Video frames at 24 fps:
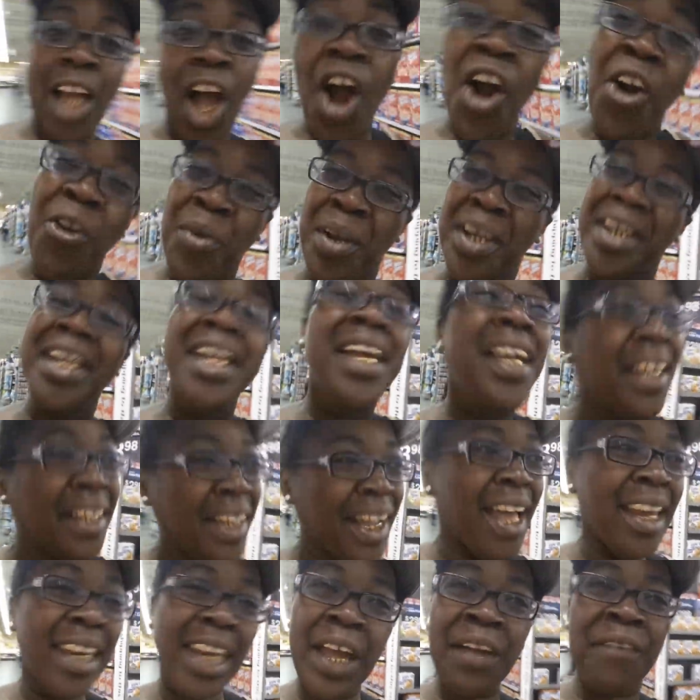I already
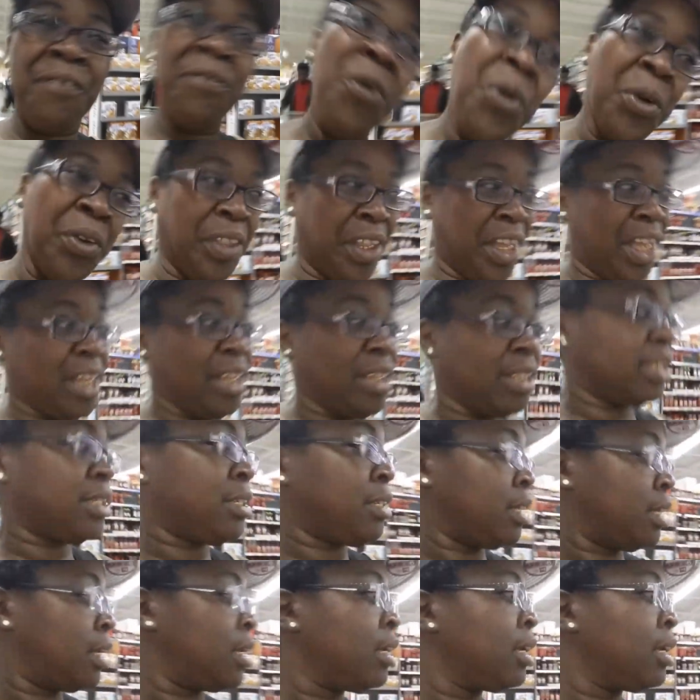got like four things.